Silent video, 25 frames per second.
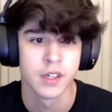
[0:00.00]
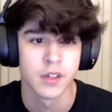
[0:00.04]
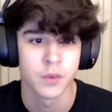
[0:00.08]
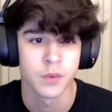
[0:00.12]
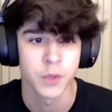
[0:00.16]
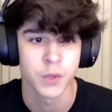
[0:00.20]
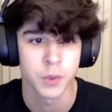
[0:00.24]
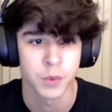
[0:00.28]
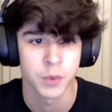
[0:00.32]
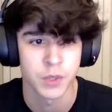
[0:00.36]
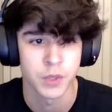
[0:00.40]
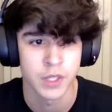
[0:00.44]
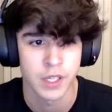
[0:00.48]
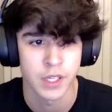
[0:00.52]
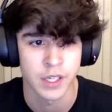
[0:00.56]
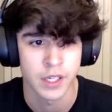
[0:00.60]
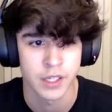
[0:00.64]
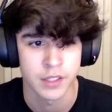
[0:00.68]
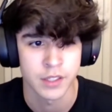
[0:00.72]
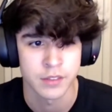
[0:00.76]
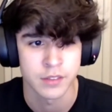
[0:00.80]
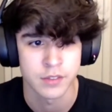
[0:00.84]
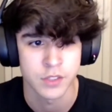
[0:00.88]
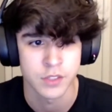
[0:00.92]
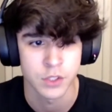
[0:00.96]
We
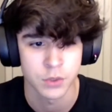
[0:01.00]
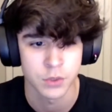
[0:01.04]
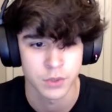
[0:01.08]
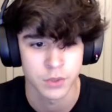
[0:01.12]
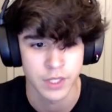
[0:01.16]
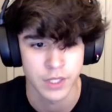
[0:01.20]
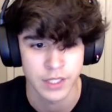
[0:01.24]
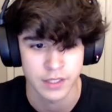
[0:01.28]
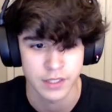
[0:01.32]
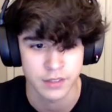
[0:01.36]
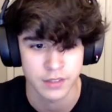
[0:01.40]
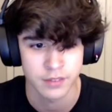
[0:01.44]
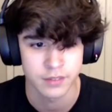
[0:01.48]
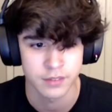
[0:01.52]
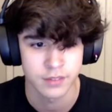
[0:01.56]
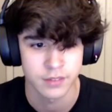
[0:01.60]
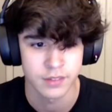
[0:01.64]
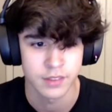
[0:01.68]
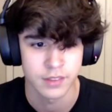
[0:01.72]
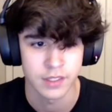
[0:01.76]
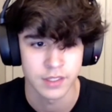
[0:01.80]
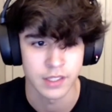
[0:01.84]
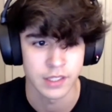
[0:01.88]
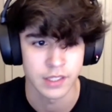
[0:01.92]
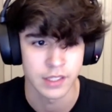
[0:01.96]
would do like
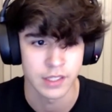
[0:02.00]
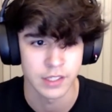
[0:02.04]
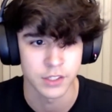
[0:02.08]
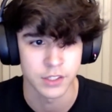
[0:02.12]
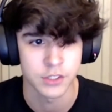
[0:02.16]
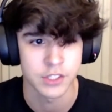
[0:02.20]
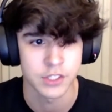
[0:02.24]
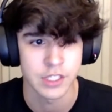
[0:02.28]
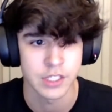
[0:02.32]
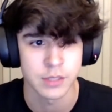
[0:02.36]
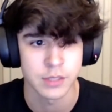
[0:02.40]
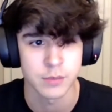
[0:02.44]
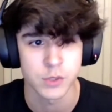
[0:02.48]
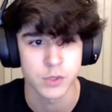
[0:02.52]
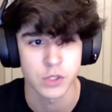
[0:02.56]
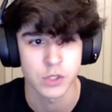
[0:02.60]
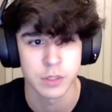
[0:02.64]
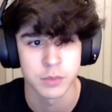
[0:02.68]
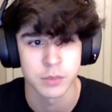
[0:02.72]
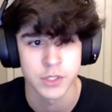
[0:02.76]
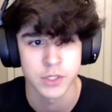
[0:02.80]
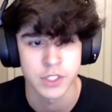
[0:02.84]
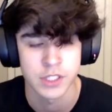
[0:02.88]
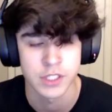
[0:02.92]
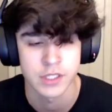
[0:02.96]
inter team
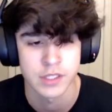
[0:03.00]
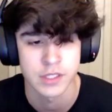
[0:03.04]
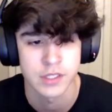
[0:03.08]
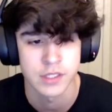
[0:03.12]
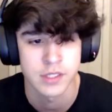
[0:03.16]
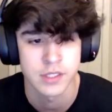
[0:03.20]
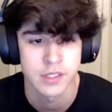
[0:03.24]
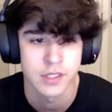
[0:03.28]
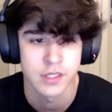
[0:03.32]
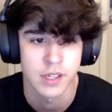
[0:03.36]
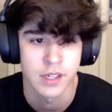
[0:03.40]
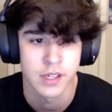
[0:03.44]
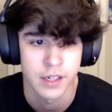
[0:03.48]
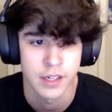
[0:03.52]
scrimmages,